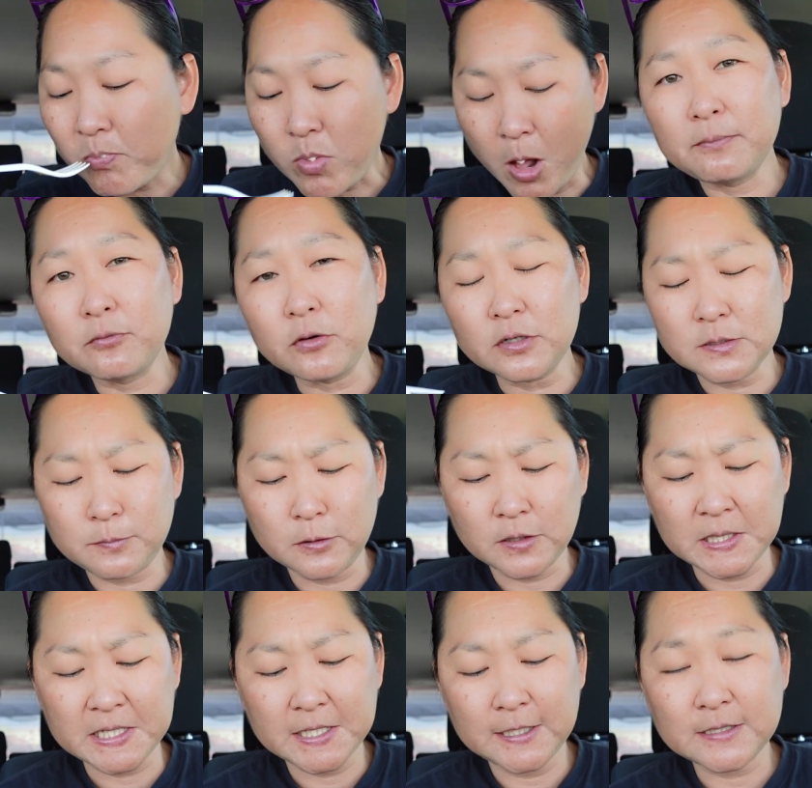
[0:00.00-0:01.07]
Roast pork
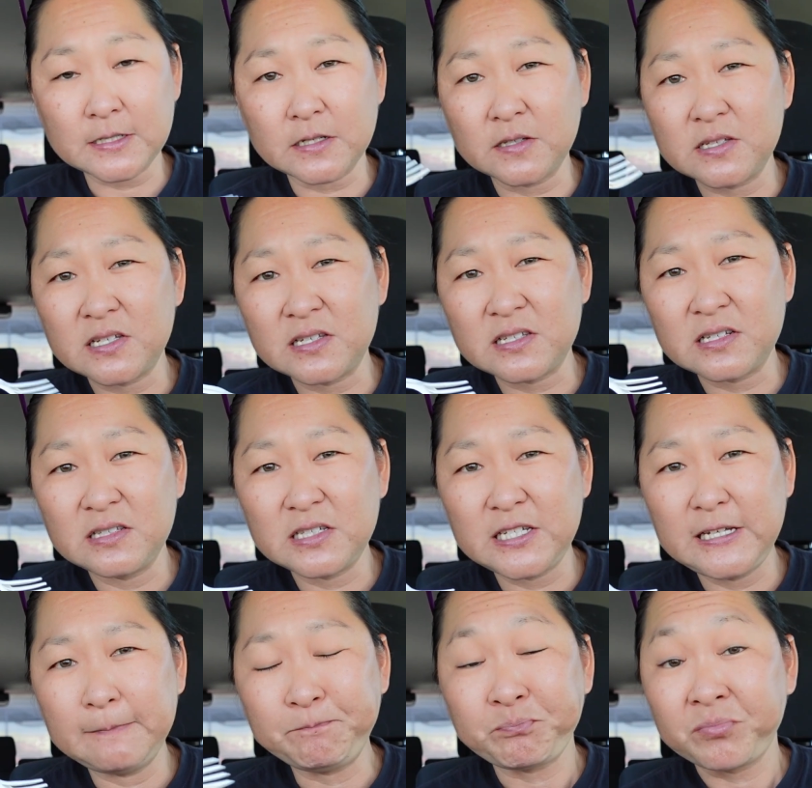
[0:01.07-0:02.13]
kind of has a
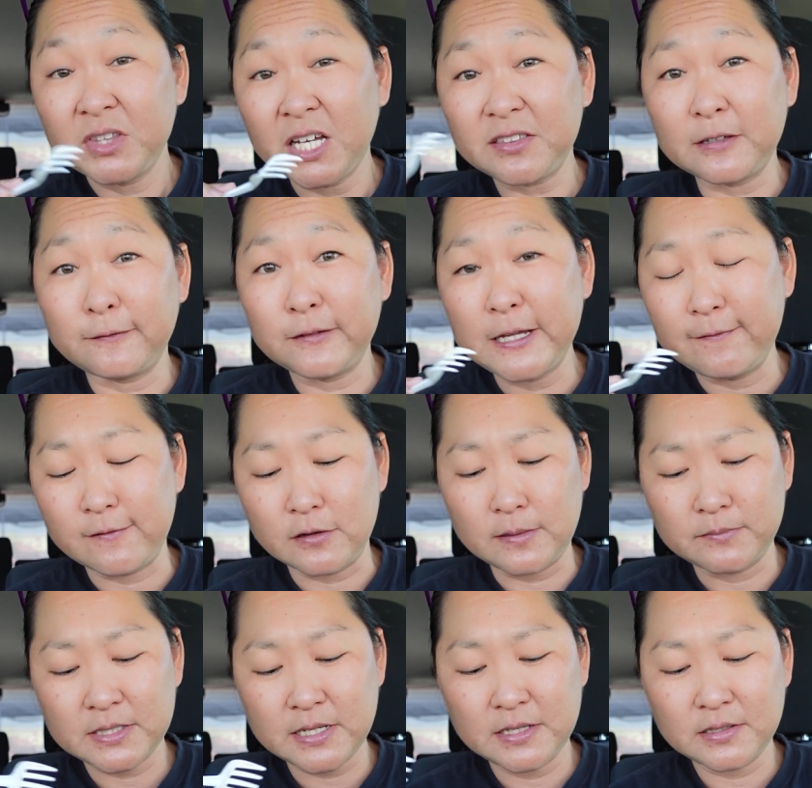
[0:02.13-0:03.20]
consistency, not the flavor,
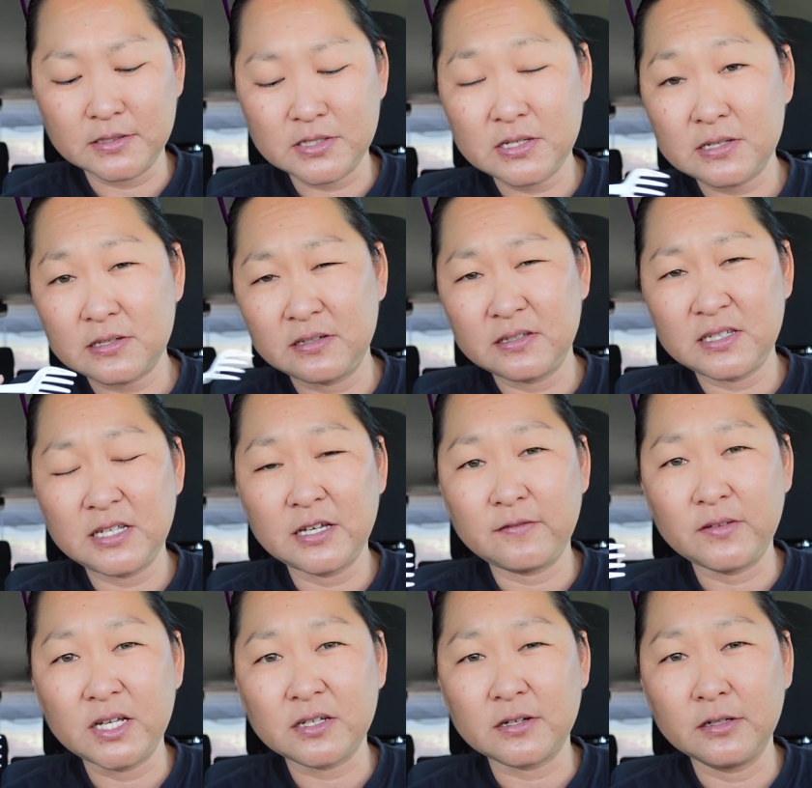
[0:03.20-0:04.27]
I'm saying consistency
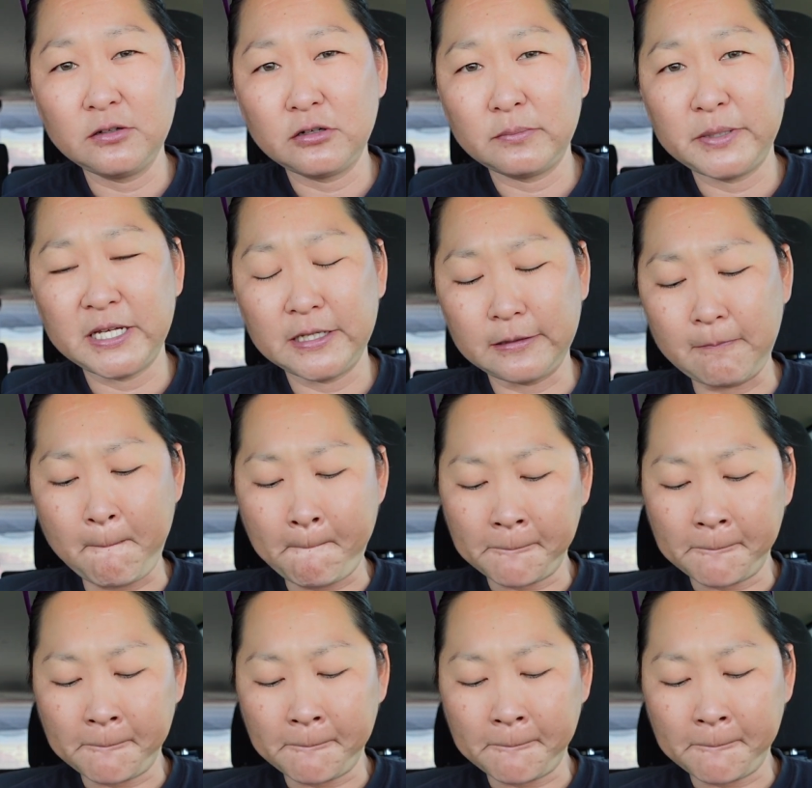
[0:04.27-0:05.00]
of like kalua pig,